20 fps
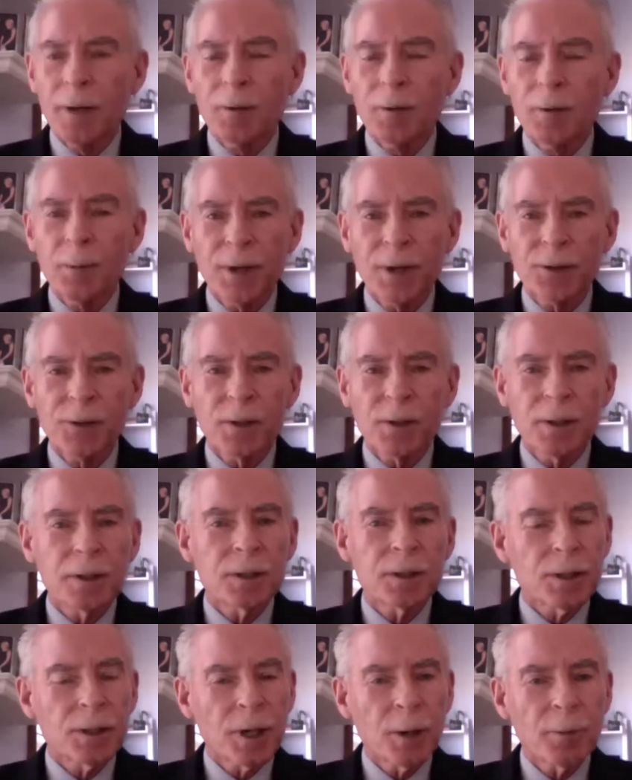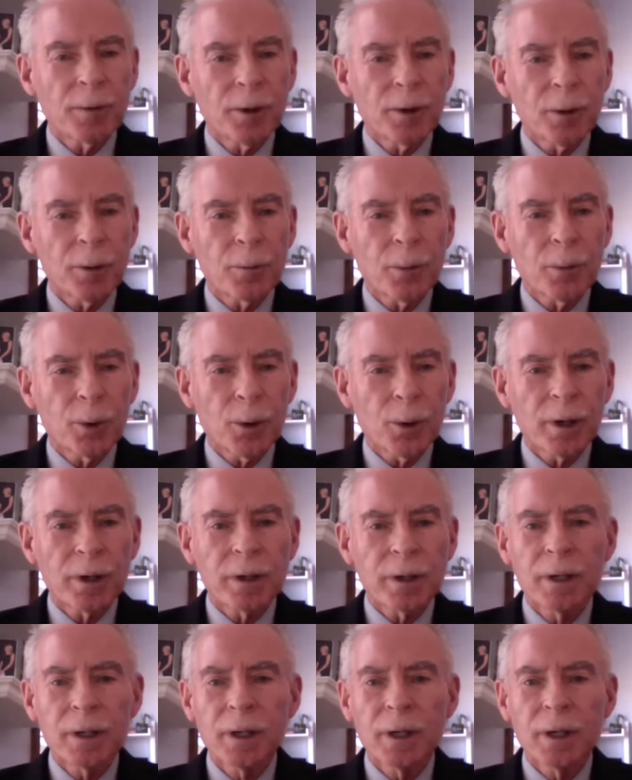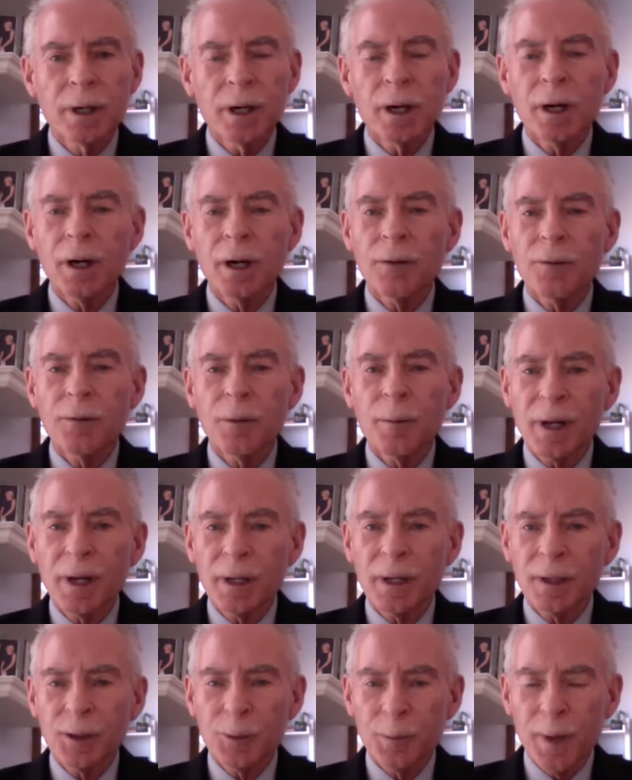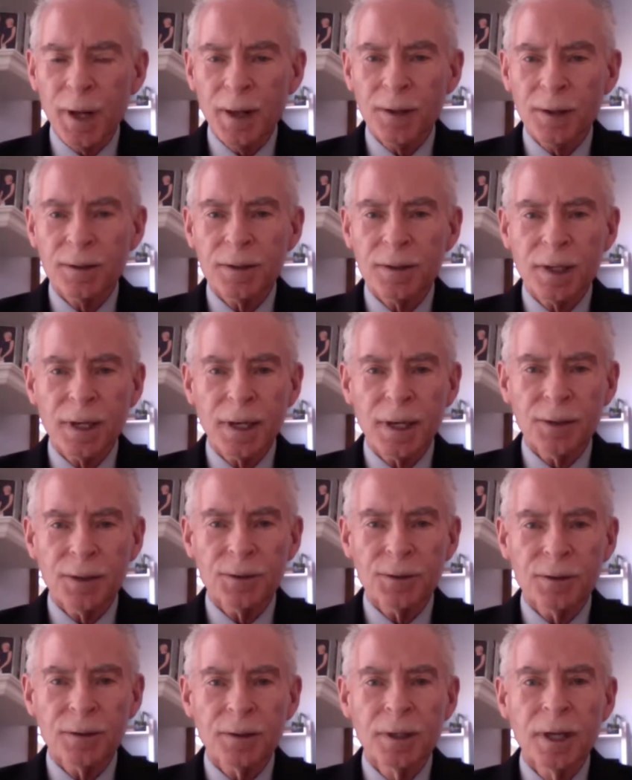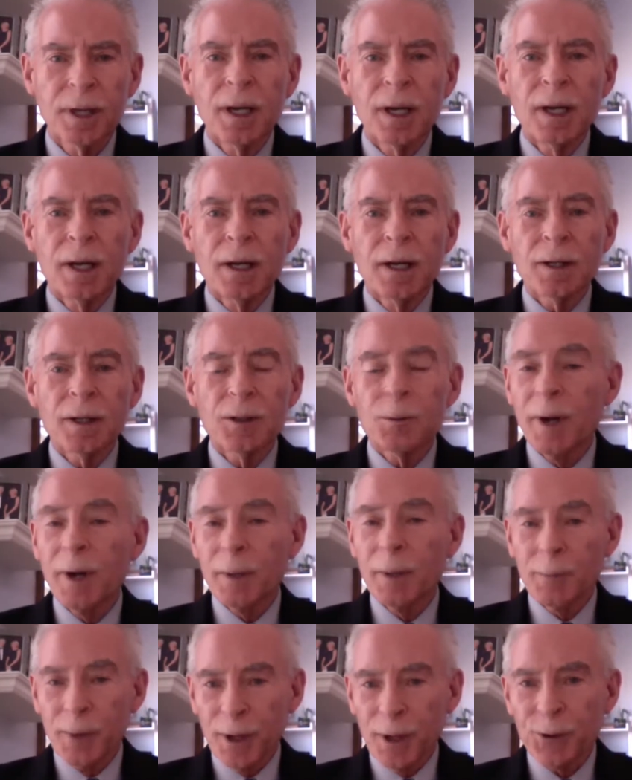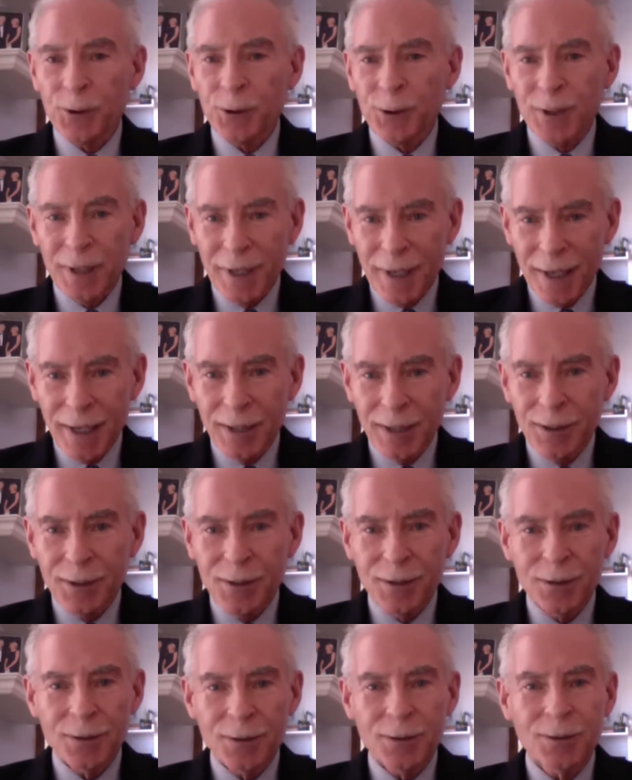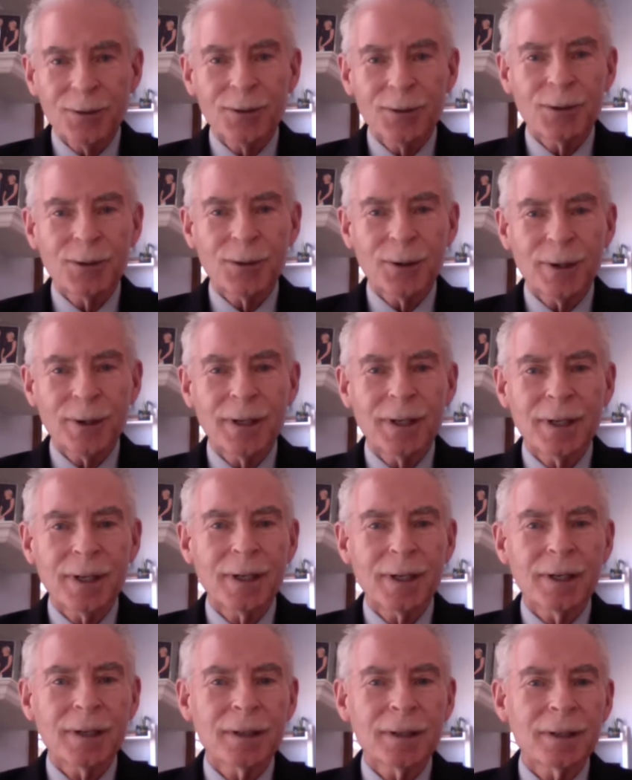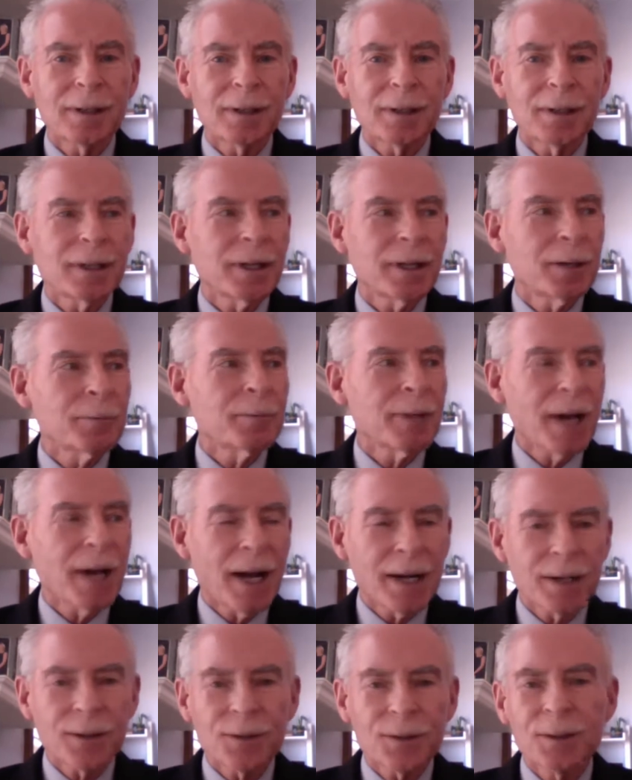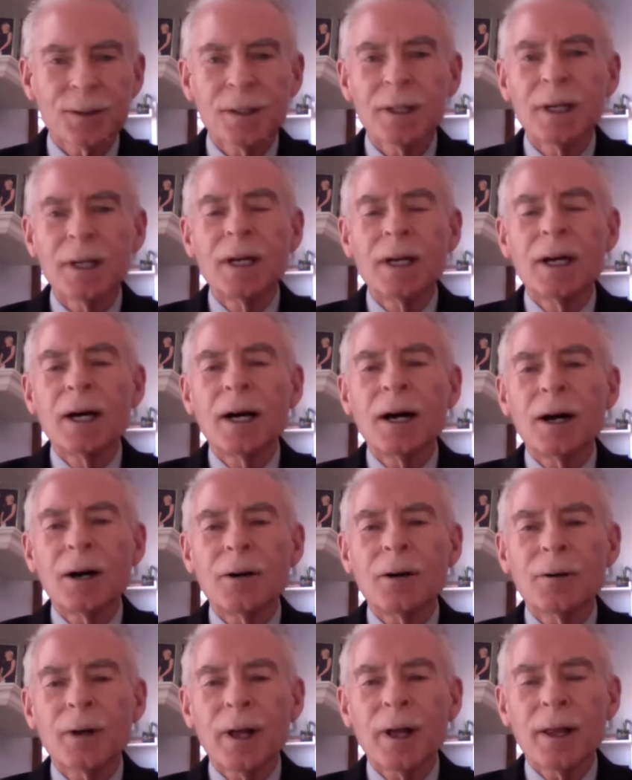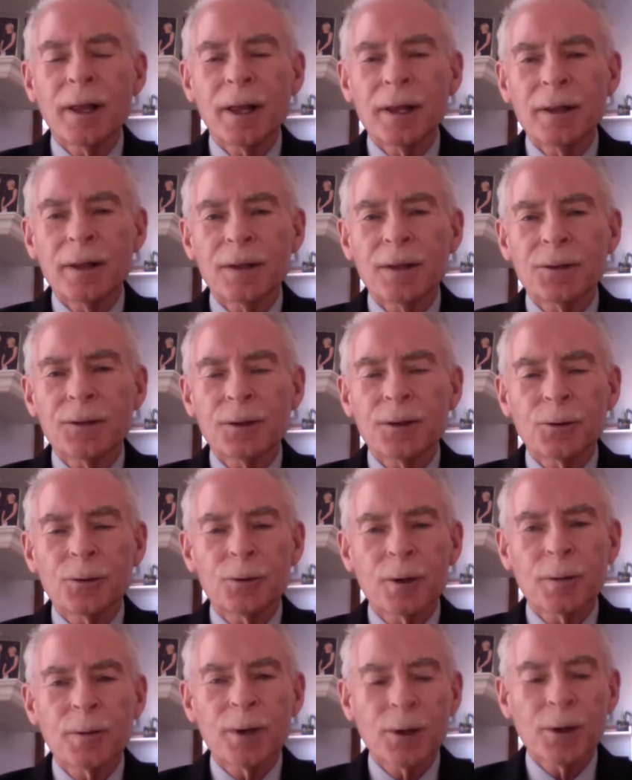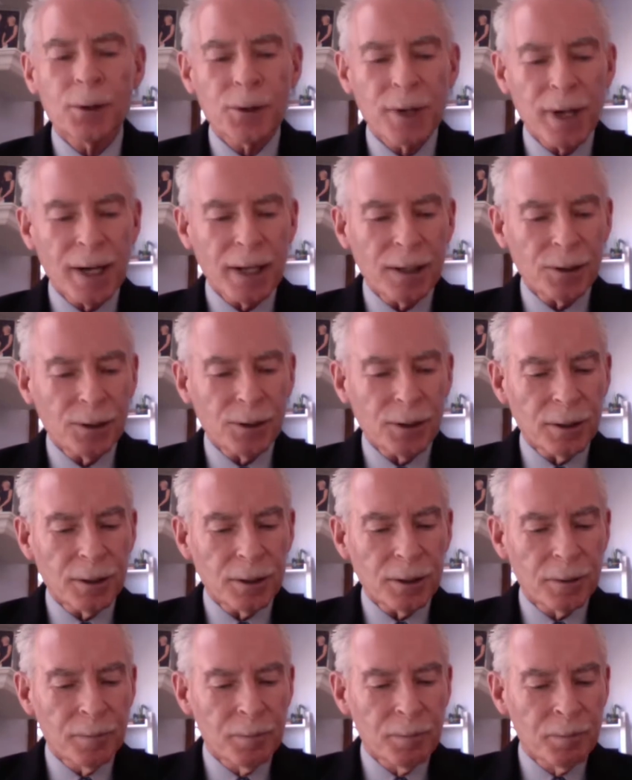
the president and chairman of the board of the Middle East Policy Council. It's my pleasure today to join Kim Ghattas in this contributor dialogue.